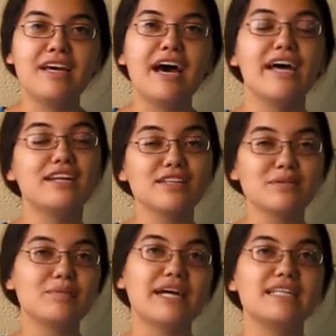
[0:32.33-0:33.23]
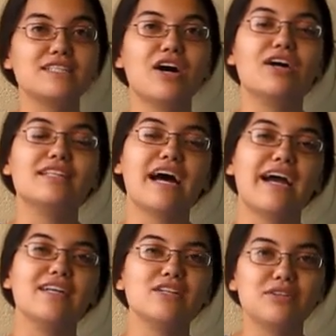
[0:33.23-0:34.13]
Another place
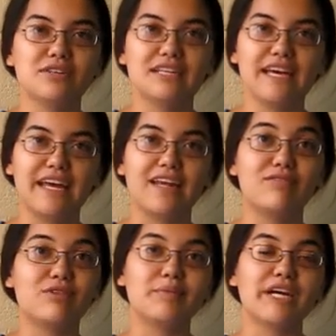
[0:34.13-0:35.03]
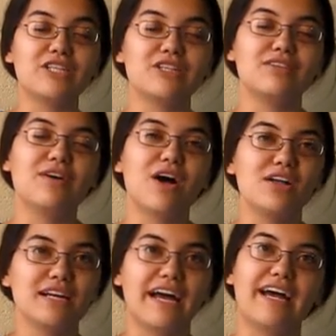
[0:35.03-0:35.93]
online you can get information of
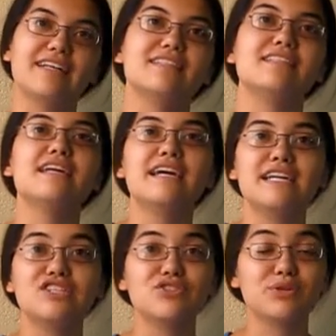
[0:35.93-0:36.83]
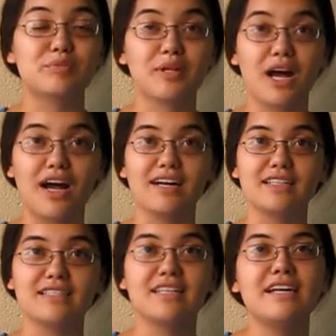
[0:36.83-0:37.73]
all kinds is through
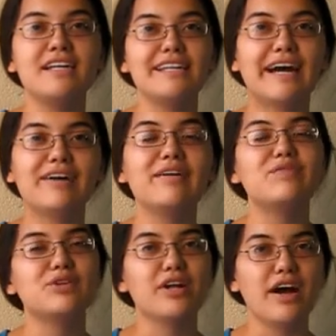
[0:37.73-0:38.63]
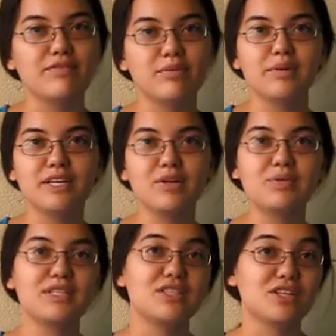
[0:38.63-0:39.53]
blogs. Now, if you're not familiar
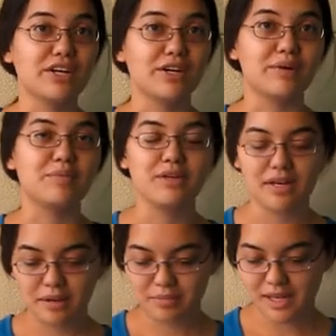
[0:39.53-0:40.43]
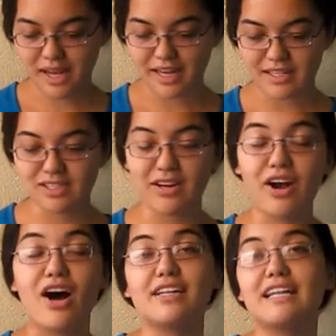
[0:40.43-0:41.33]
with the term, blogs are
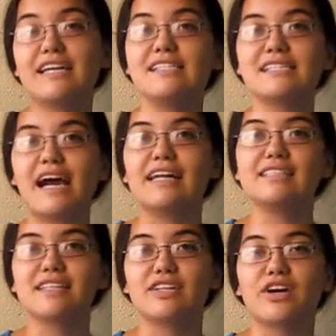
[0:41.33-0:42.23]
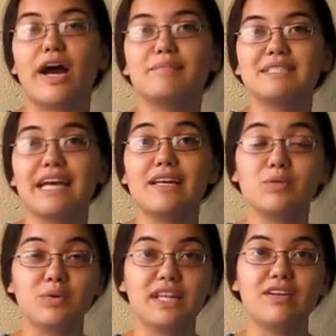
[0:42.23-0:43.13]
online sites that are
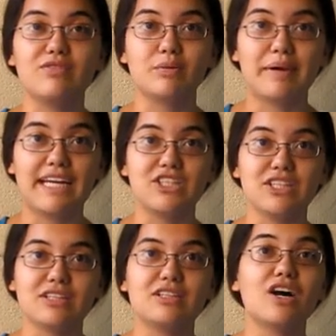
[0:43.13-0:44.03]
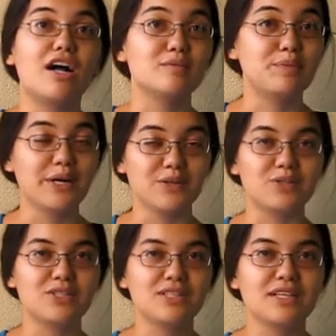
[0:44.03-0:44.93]
updated with information called
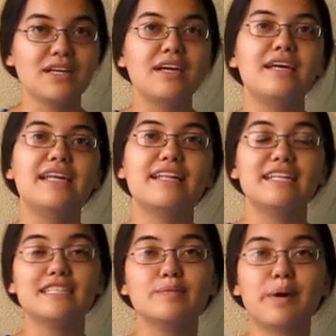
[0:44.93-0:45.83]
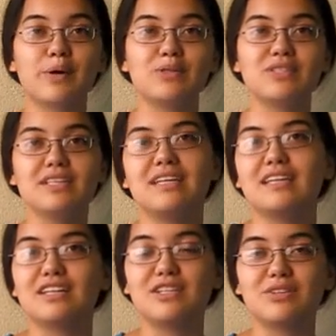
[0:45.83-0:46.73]
posts. Now, these posts can
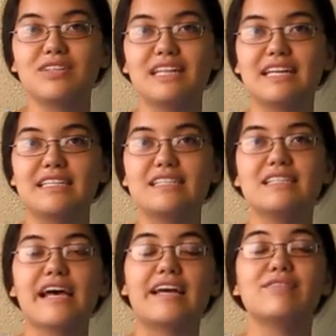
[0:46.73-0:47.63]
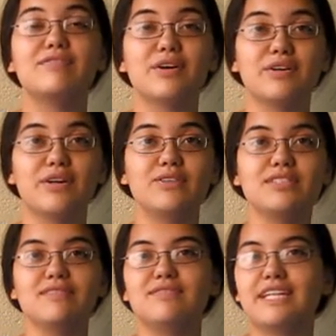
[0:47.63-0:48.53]
include things like
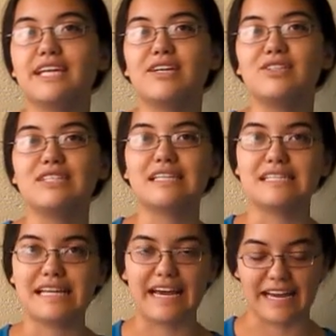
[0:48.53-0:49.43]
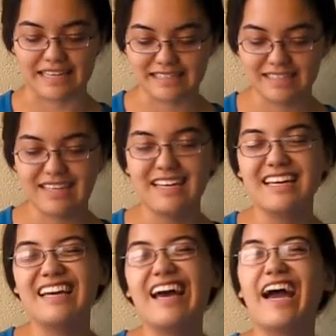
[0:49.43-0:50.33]
photos, videos, and text.
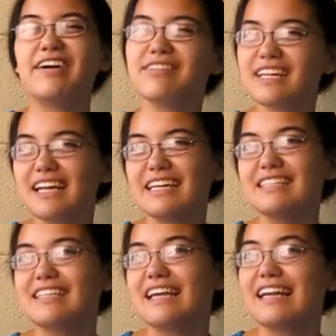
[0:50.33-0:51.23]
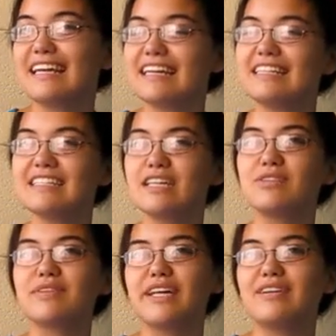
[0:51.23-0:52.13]
I realize that that is
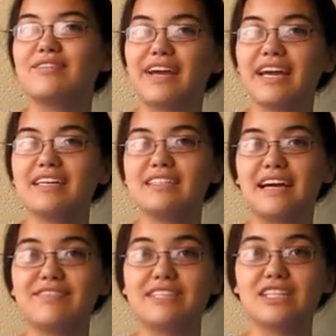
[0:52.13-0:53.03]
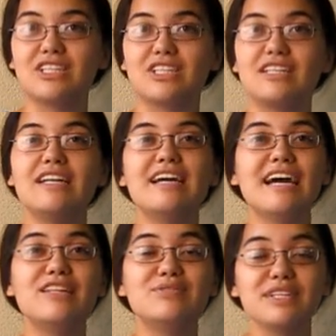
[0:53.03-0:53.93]
a rather vague definition,
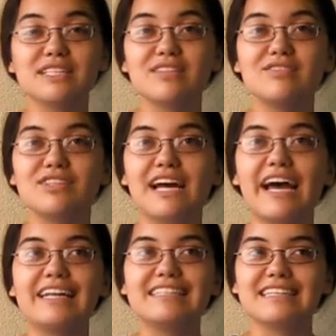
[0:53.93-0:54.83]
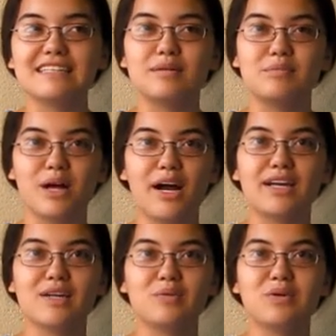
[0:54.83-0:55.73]
and the reason for that is that the
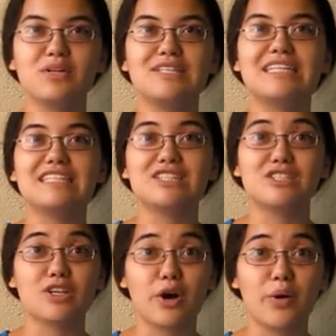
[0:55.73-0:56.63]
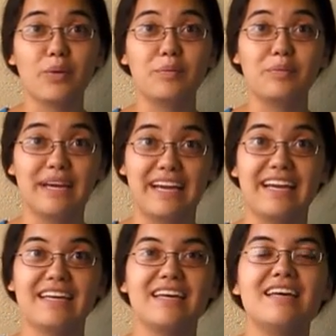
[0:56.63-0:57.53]
blogging world is so big.